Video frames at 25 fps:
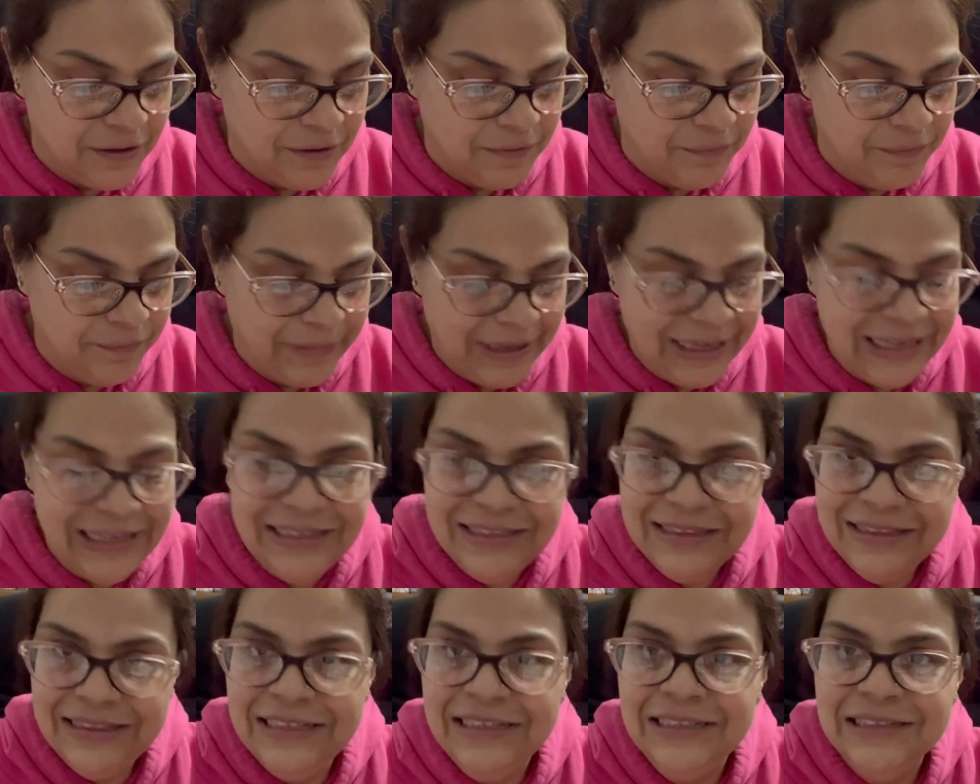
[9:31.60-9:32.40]
make
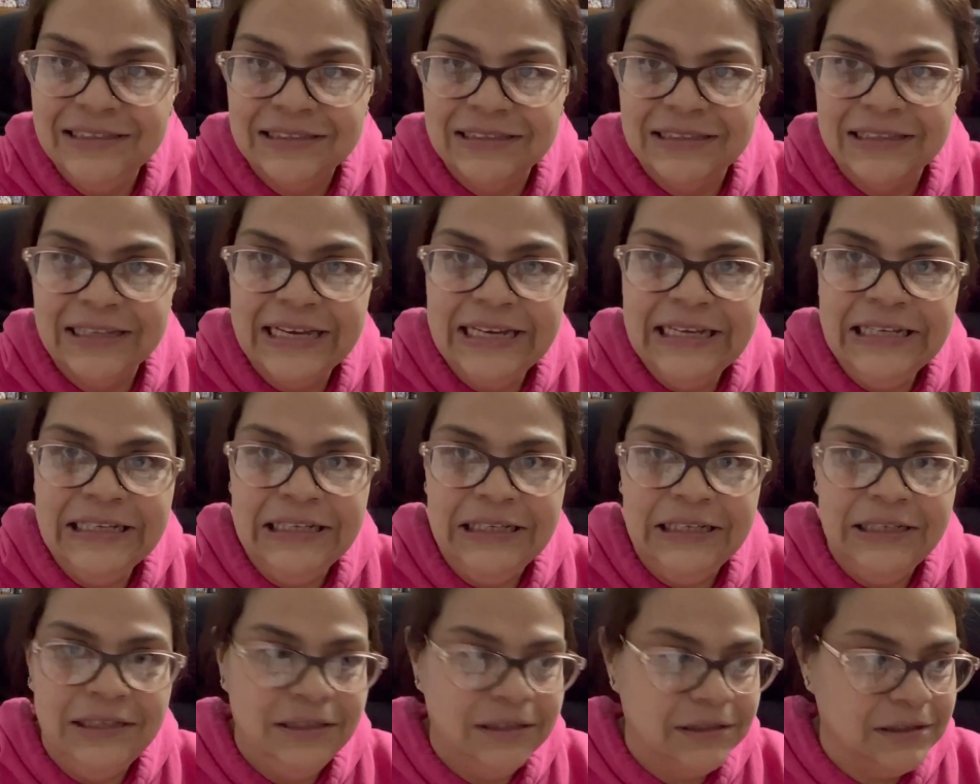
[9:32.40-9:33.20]
these
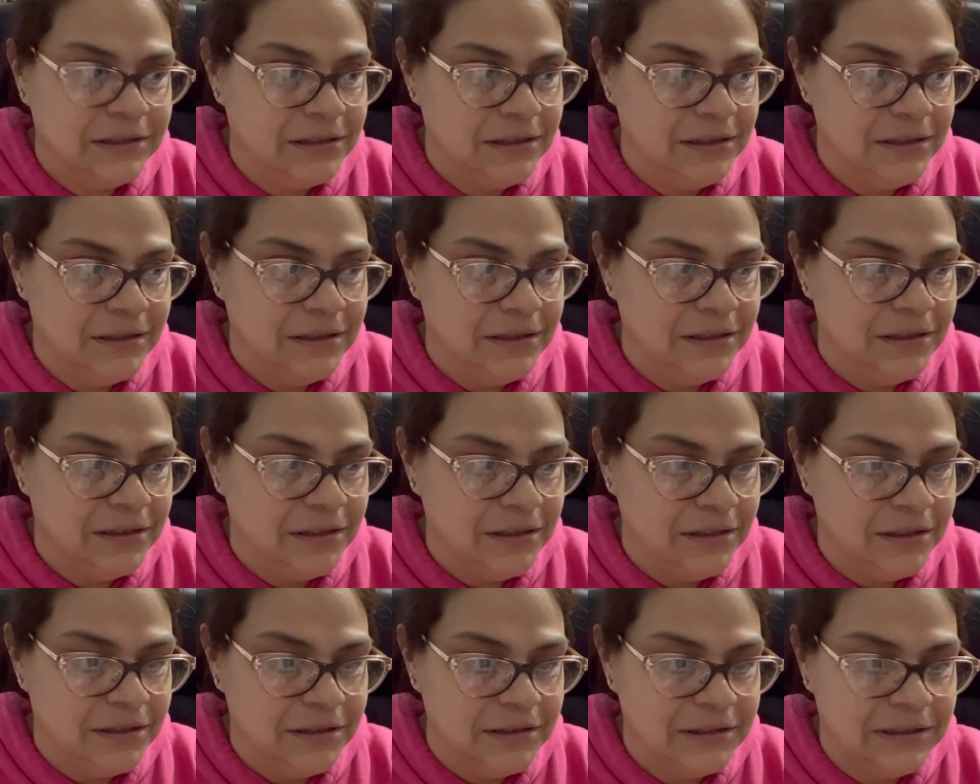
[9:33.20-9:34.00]
ladies
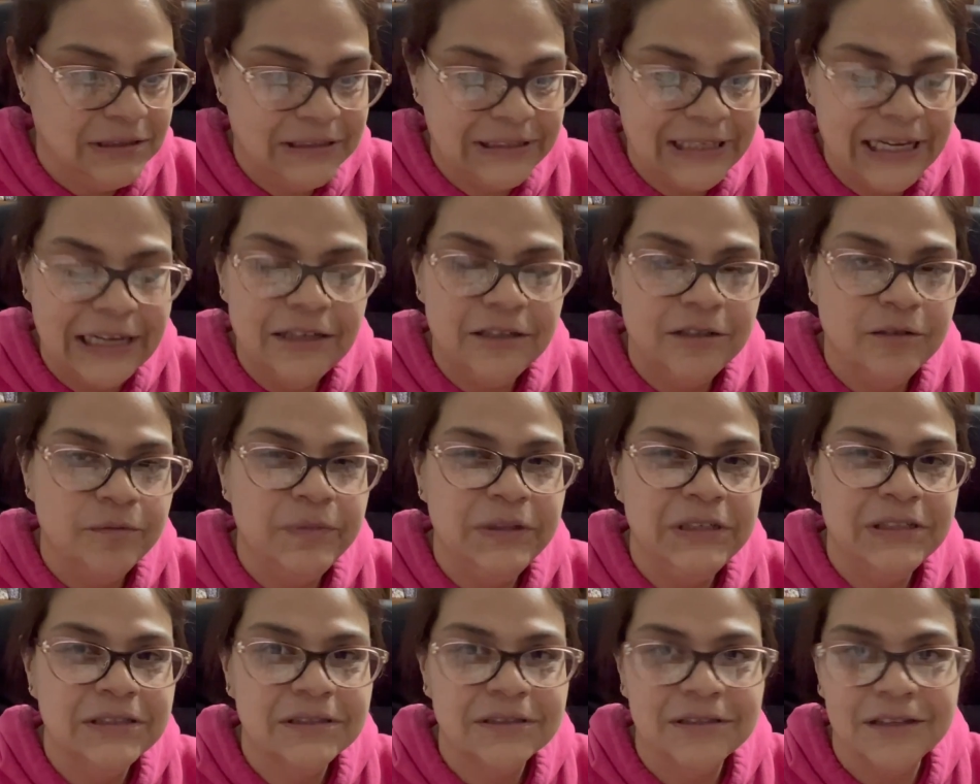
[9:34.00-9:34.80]
send
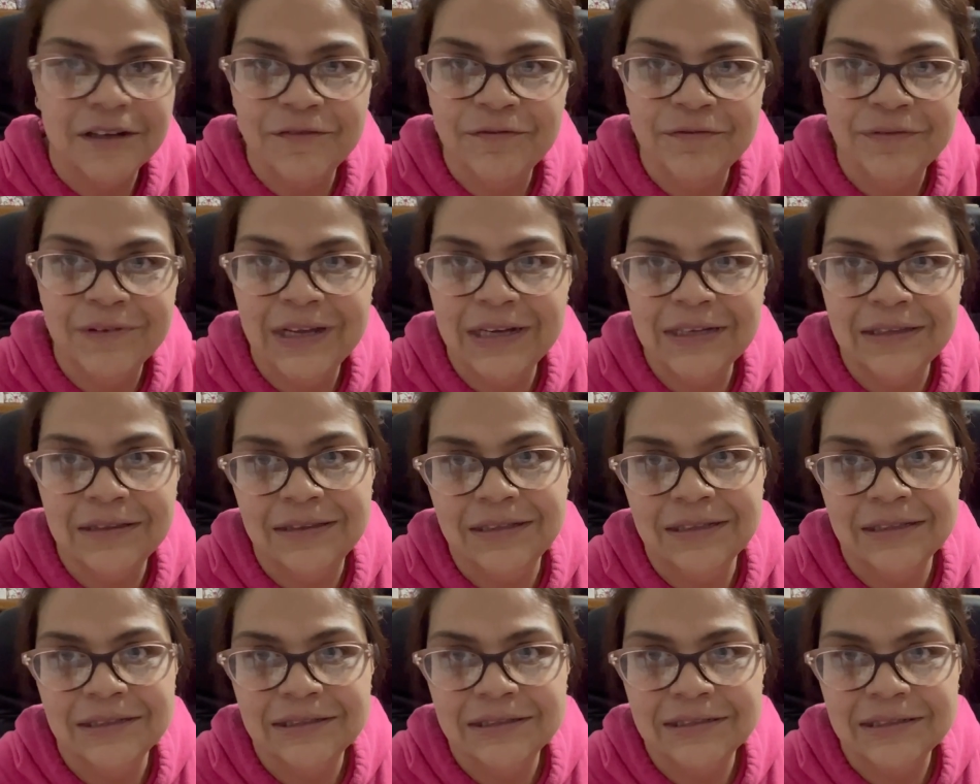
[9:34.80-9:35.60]
me stuff like
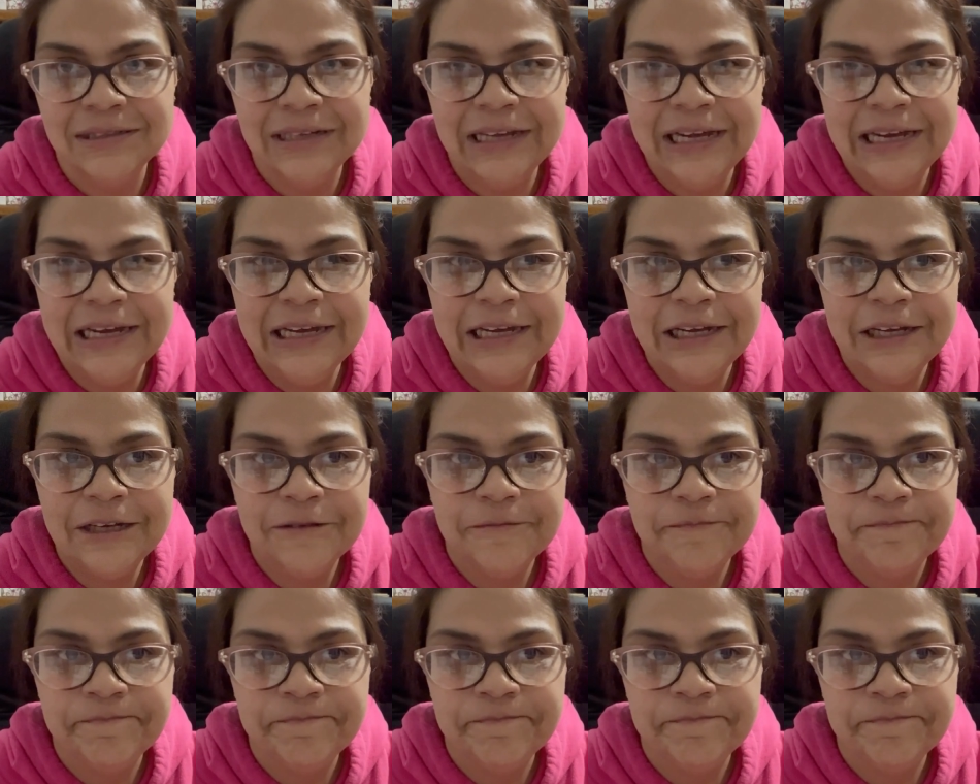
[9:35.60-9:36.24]
this? Like,